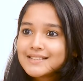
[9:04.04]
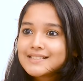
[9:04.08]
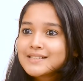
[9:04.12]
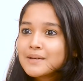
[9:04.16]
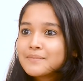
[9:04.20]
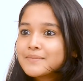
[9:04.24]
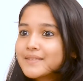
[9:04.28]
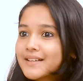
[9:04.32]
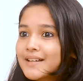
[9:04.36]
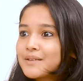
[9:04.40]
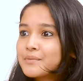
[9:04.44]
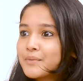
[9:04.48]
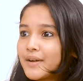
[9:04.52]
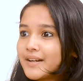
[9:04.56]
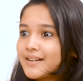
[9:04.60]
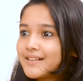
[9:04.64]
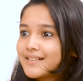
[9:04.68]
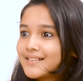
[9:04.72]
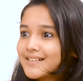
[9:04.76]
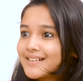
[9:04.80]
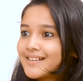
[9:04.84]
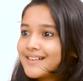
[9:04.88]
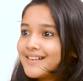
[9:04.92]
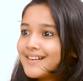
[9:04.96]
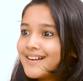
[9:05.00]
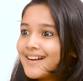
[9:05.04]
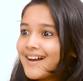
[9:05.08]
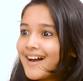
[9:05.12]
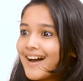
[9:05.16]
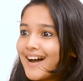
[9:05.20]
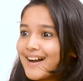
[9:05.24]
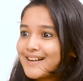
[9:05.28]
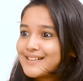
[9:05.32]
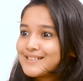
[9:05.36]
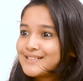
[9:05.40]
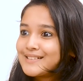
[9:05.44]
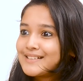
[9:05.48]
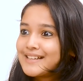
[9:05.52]
did something and went.
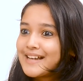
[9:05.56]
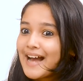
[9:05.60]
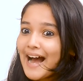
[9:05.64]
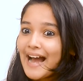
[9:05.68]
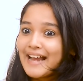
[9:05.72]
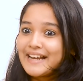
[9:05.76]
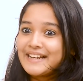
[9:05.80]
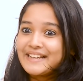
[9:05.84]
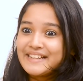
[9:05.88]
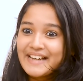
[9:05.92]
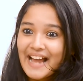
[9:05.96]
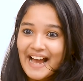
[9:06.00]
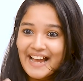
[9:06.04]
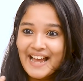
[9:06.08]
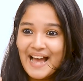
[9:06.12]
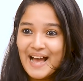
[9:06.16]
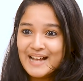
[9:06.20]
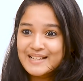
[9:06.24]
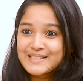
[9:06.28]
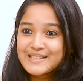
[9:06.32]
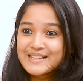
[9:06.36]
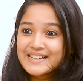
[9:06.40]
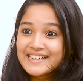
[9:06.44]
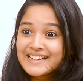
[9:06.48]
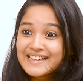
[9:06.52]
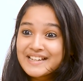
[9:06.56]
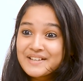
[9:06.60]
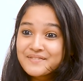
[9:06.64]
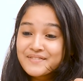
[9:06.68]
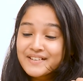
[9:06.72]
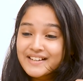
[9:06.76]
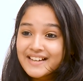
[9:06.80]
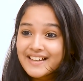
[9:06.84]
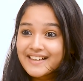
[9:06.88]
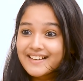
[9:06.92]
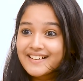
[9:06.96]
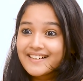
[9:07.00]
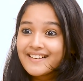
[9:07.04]
Actually, I actually didn't
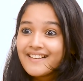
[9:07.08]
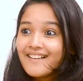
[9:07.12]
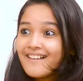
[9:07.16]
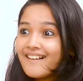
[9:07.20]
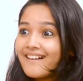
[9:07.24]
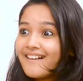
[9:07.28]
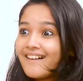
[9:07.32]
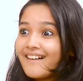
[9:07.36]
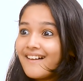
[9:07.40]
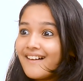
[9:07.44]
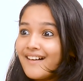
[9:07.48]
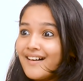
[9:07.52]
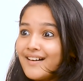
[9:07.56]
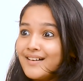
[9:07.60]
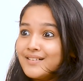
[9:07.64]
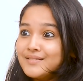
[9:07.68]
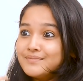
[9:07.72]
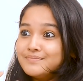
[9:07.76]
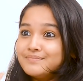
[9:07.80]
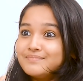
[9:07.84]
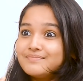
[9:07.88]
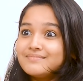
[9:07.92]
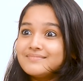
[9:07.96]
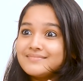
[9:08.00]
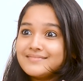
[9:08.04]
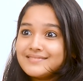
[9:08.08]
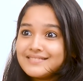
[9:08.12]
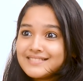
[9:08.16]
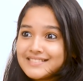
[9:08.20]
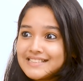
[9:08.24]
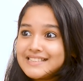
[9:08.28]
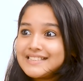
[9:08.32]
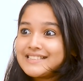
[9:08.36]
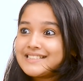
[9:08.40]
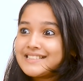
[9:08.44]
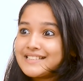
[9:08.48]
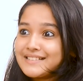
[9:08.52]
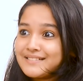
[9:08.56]
even, like,
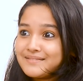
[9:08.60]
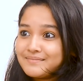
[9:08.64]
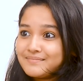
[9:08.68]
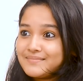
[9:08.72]
just